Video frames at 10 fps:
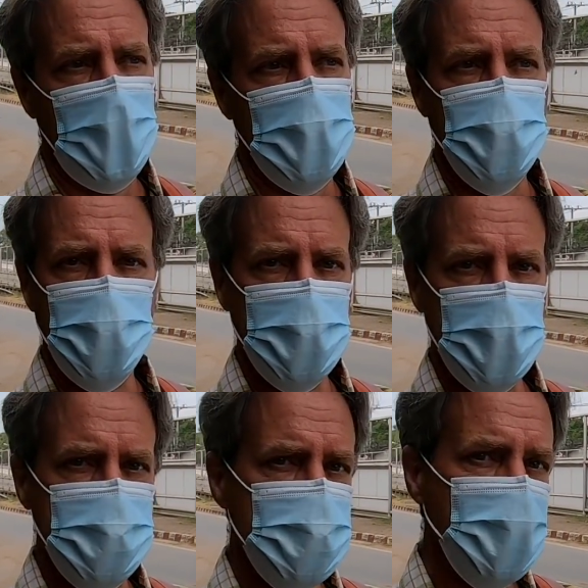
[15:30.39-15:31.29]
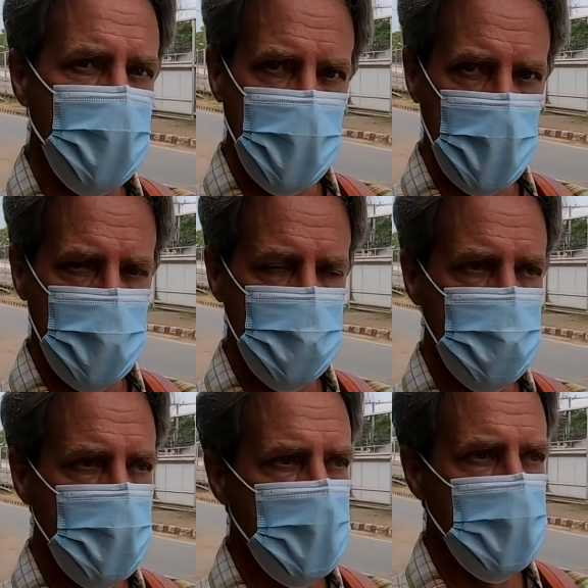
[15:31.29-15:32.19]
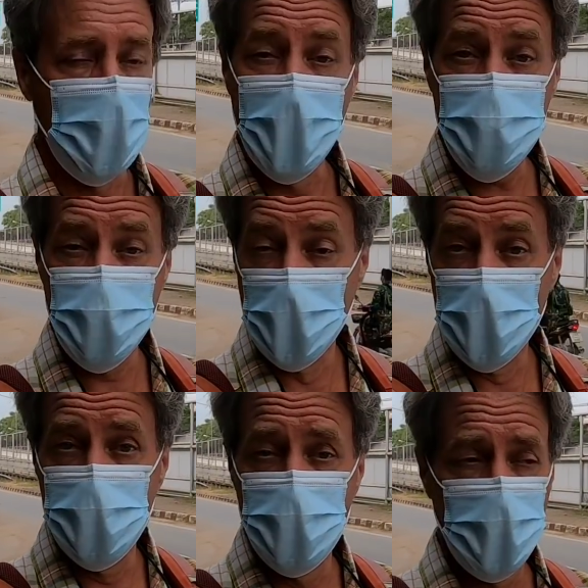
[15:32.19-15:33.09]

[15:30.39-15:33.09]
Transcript: it's only 7 days, so that's good.